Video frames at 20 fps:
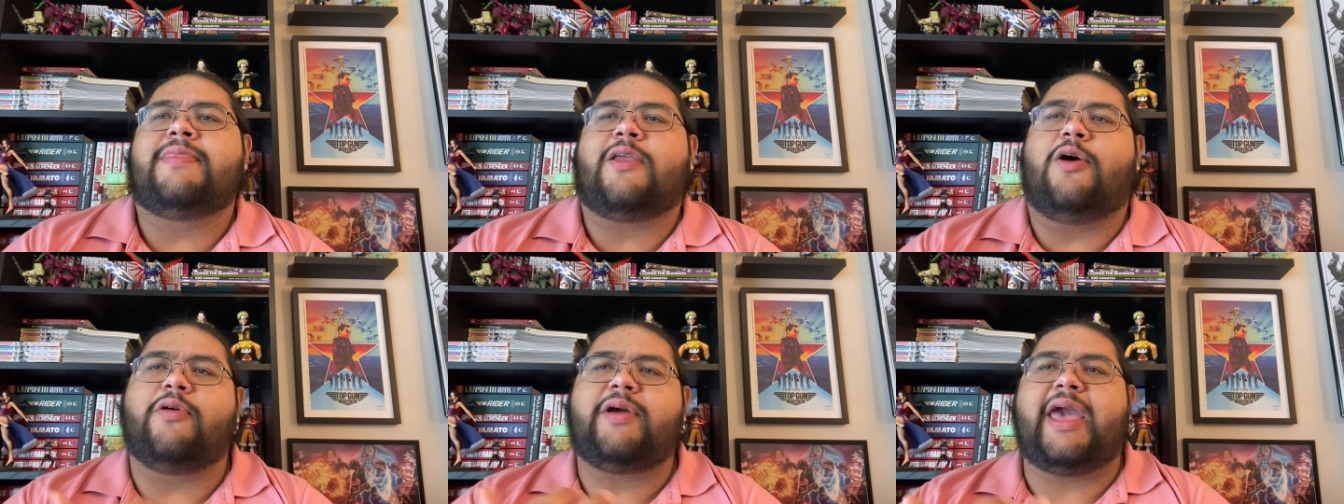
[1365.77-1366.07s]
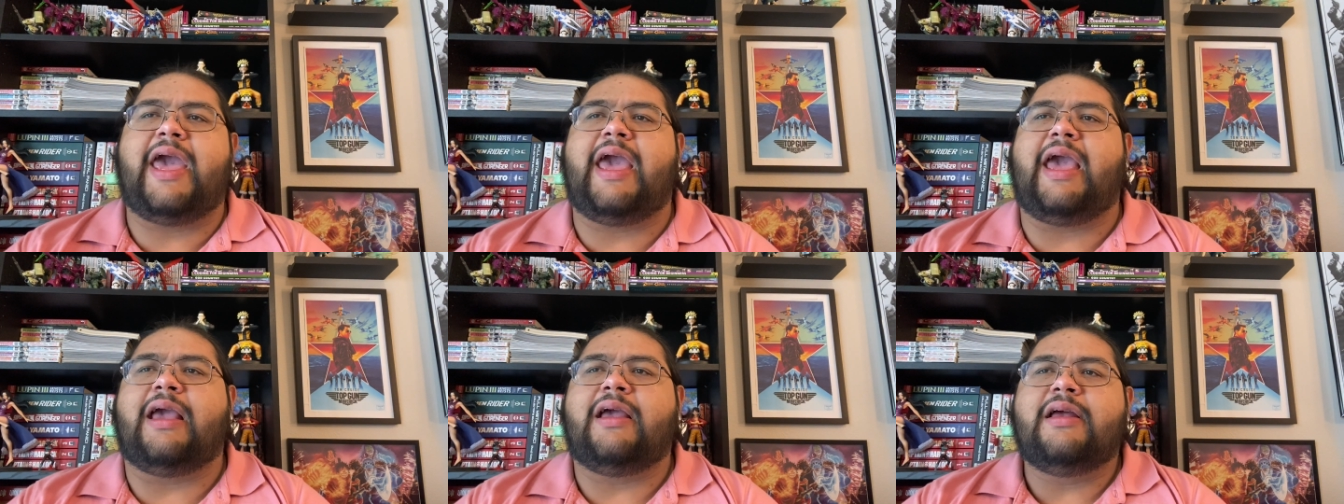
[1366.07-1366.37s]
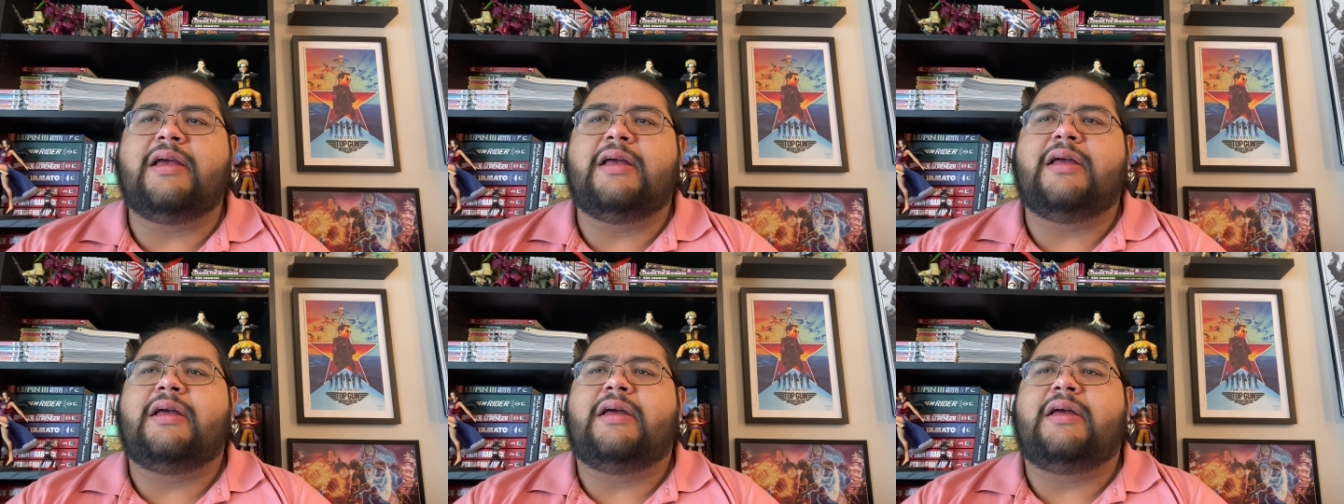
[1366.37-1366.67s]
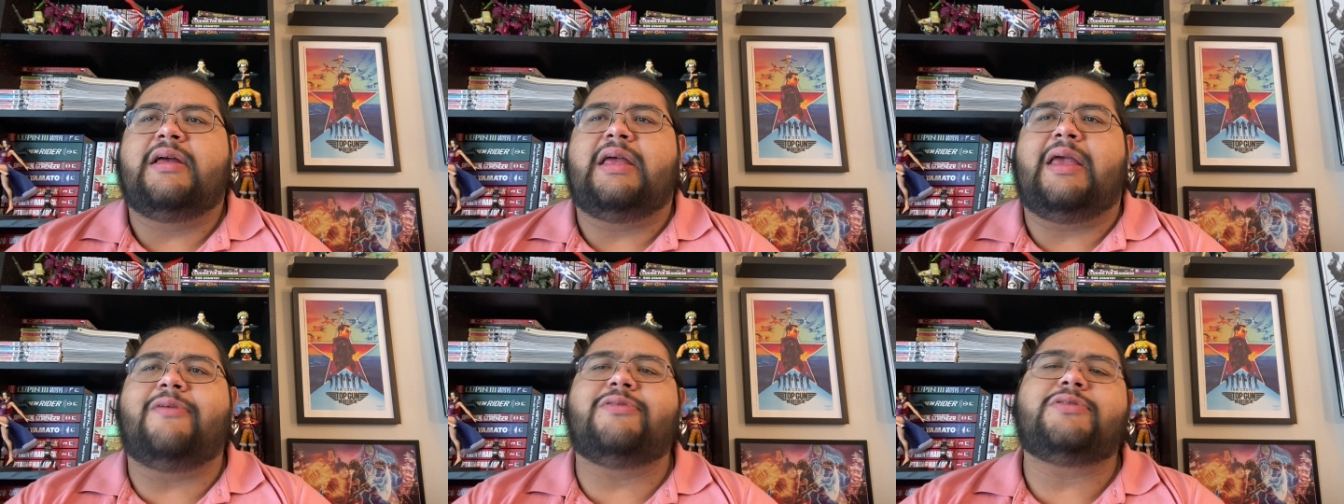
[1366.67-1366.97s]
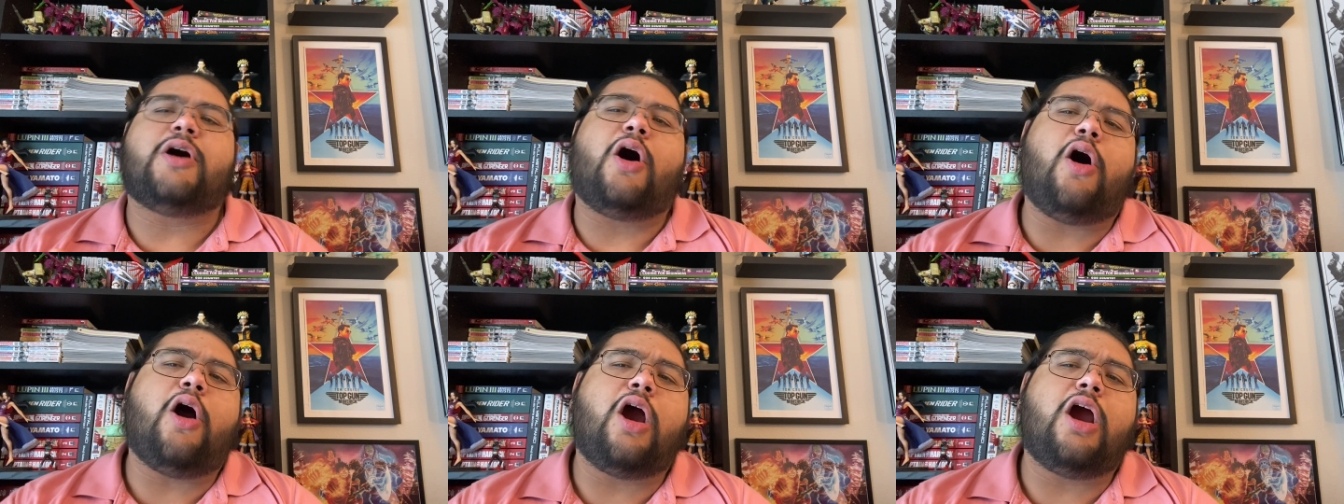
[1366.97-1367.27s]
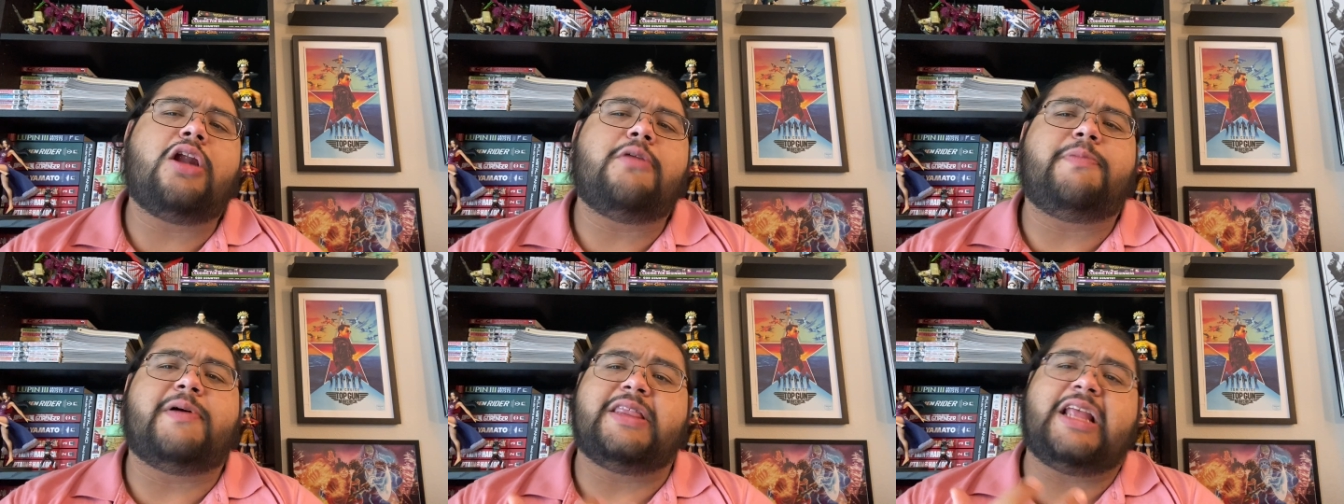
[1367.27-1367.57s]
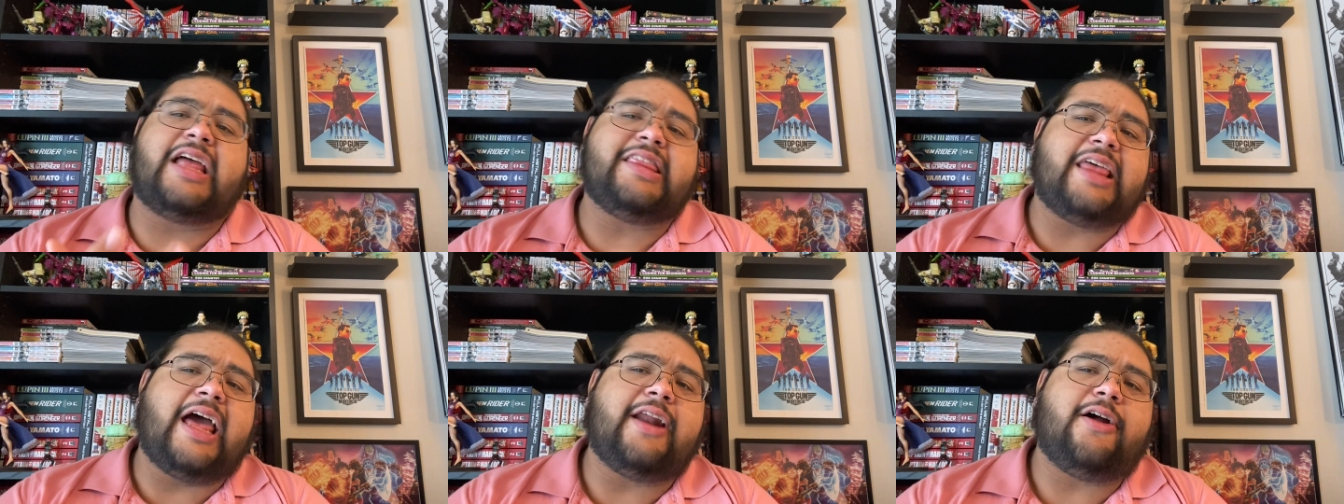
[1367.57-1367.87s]
okay, it was hard, but
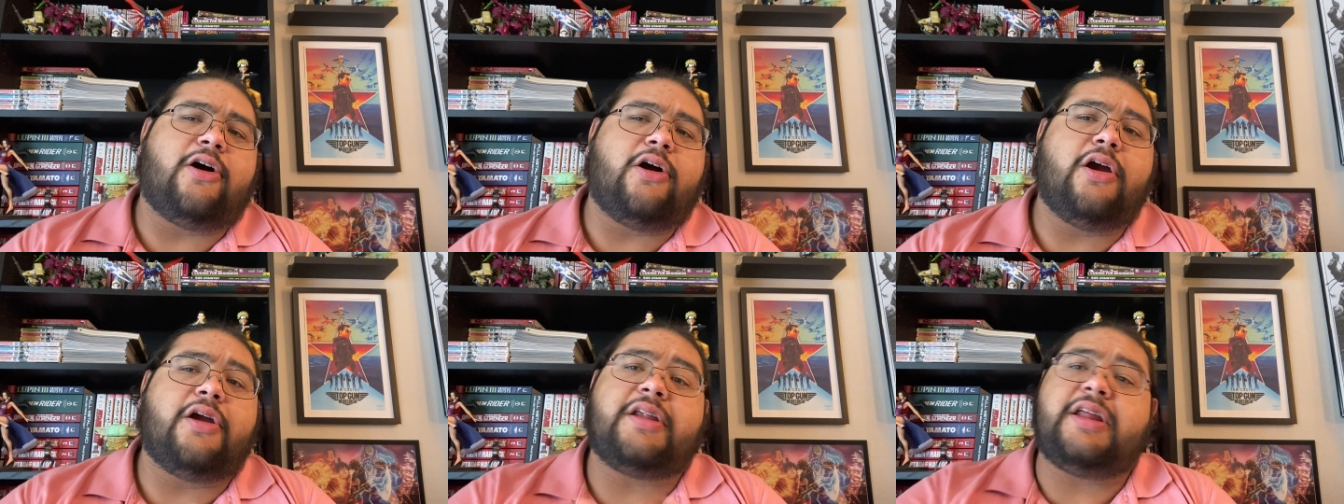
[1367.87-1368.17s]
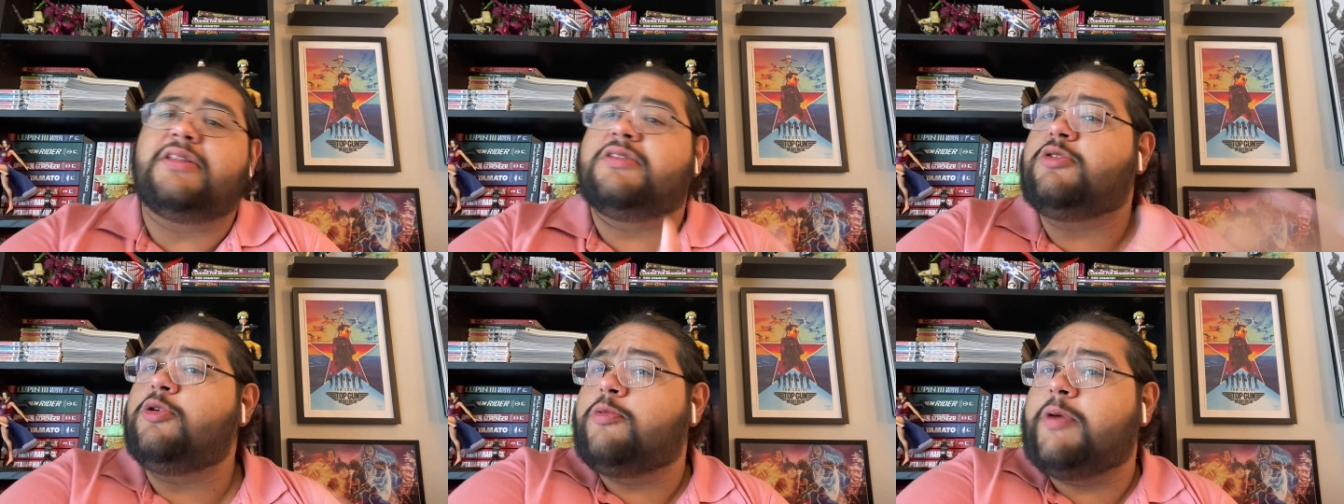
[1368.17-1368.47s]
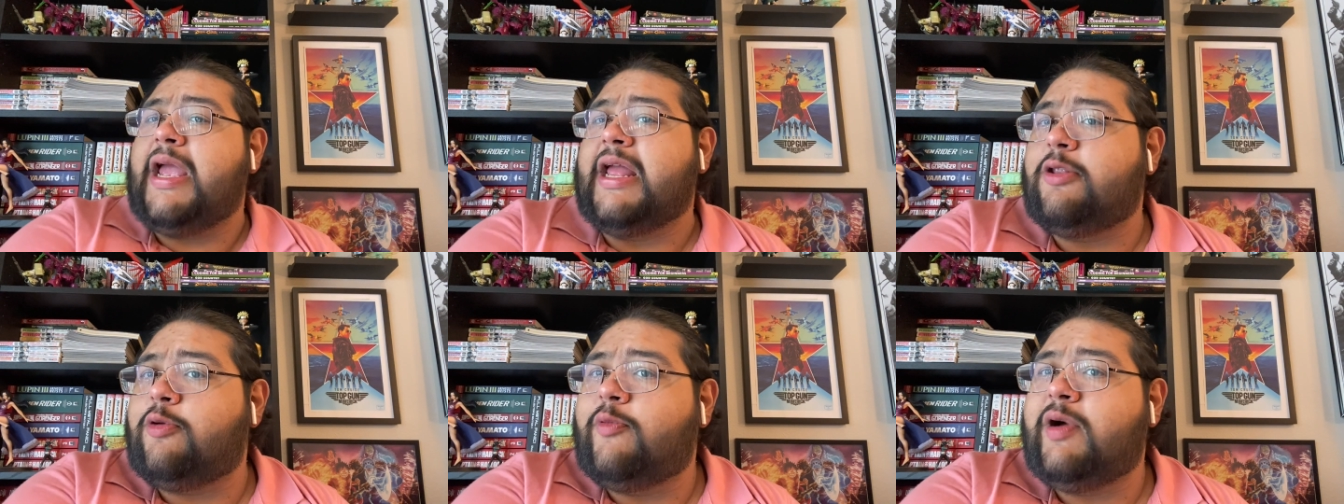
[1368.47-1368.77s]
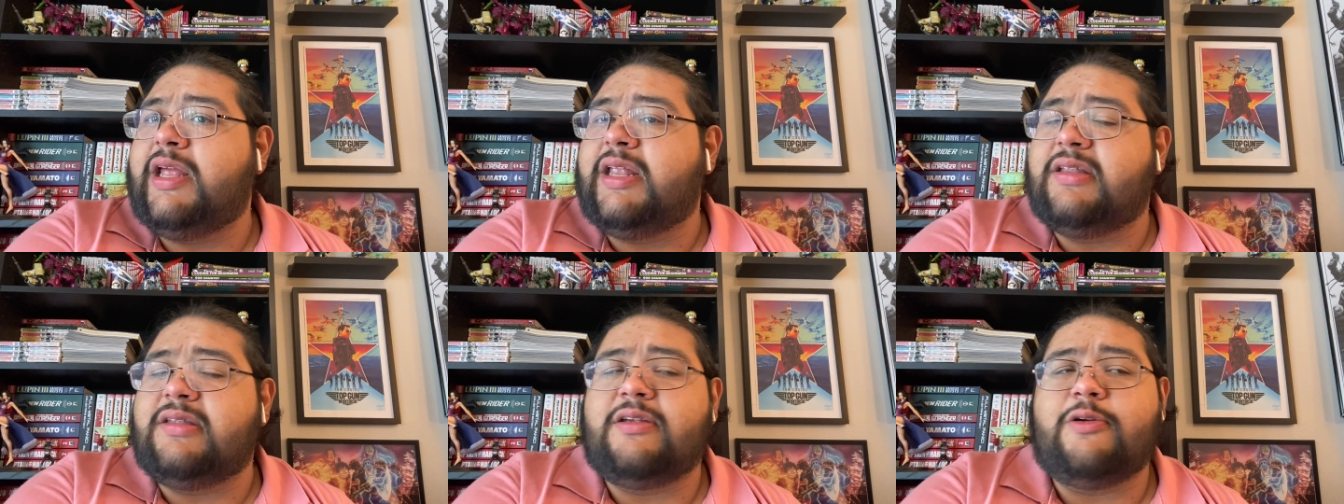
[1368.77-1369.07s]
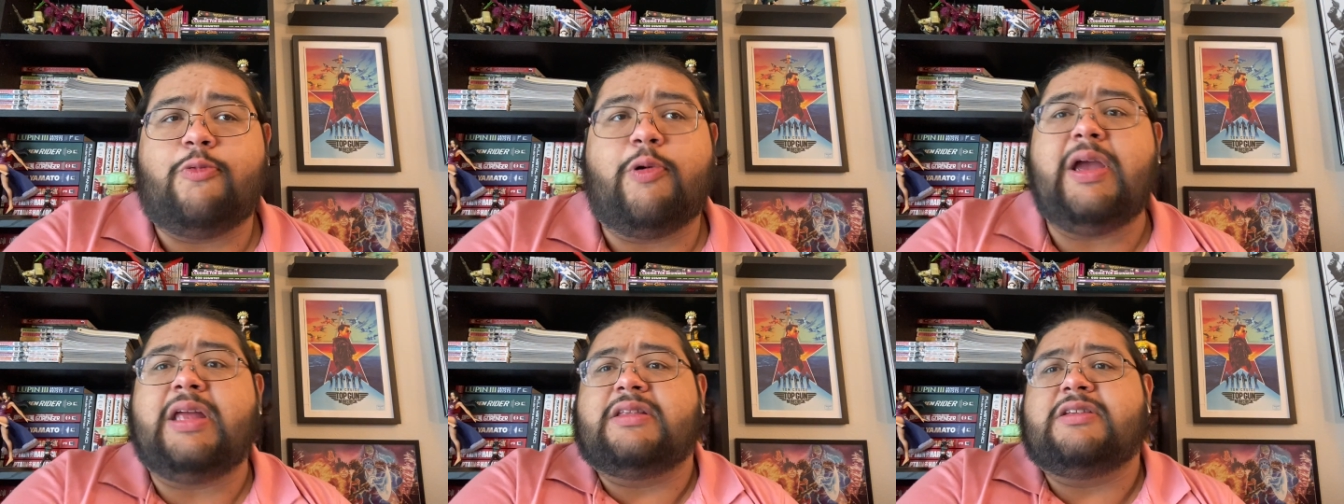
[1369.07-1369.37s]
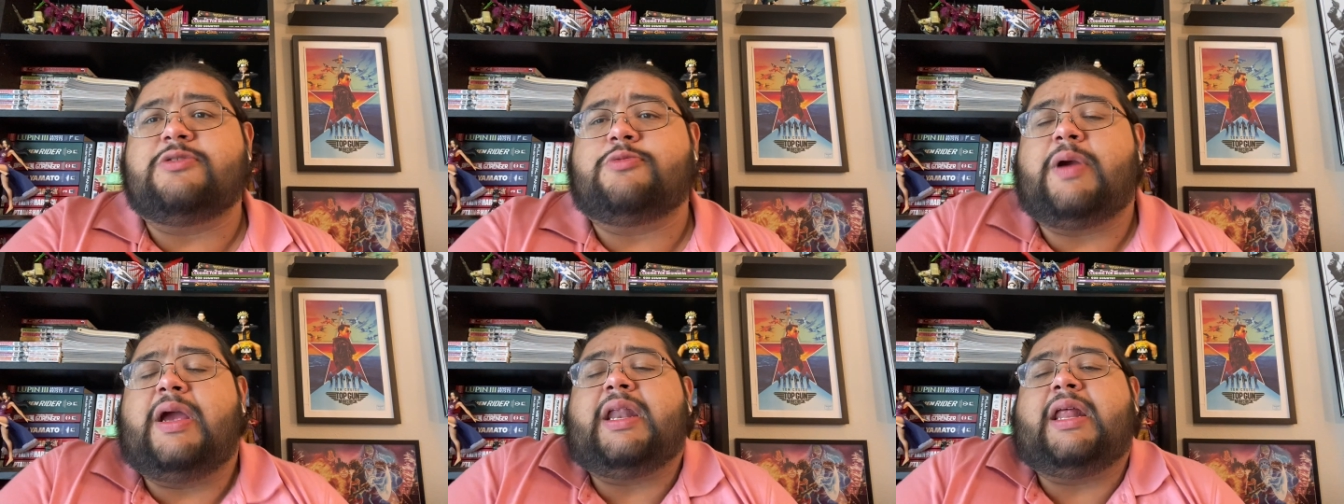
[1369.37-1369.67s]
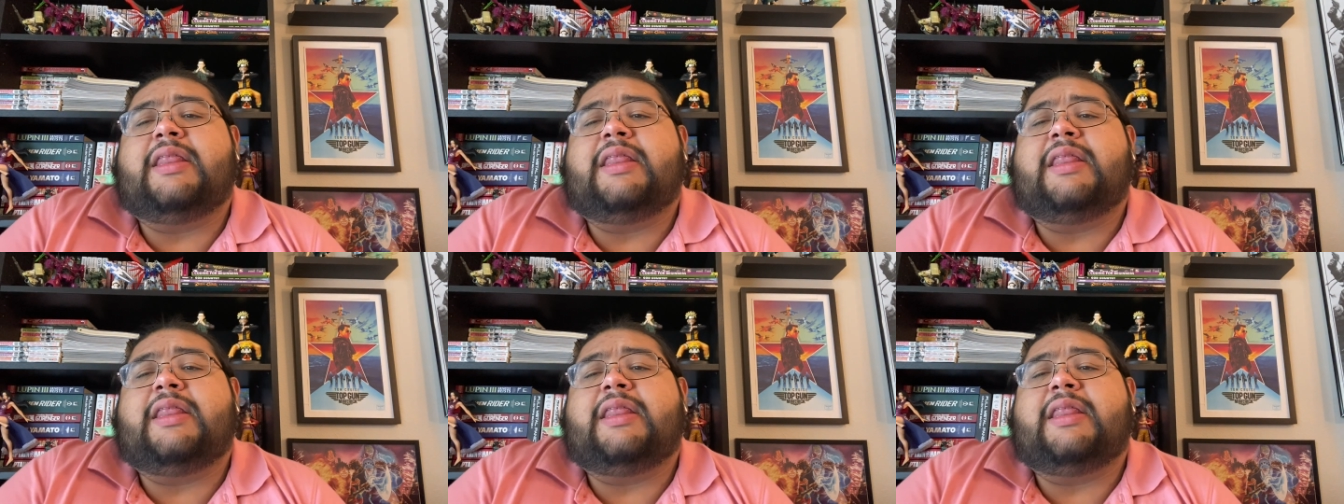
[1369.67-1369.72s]
not that hard, and so Rand win, wins, right?